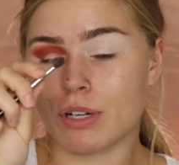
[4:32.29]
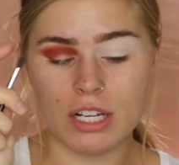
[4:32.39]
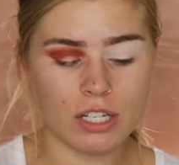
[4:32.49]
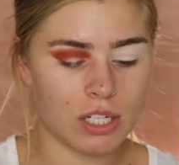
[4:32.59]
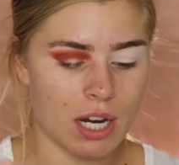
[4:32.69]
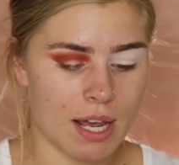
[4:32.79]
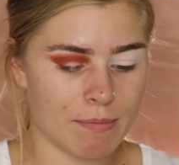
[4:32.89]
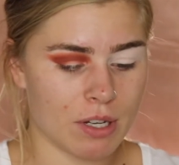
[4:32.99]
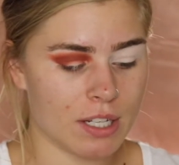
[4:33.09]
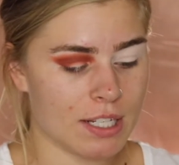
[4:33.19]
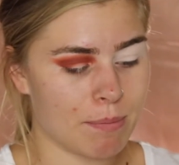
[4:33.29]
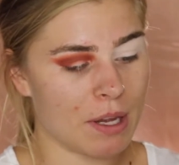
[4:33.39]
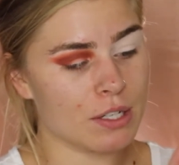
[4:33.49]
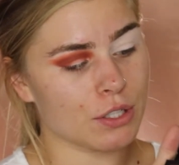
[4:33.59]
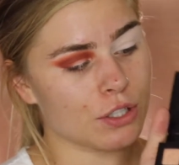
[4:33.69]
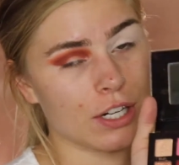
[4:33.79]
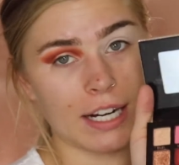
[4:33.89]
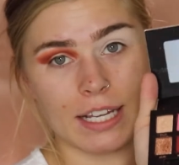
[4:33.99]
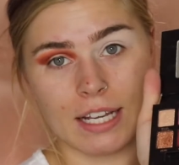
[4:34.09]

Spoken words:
brush, and I'm going to dip into Credit.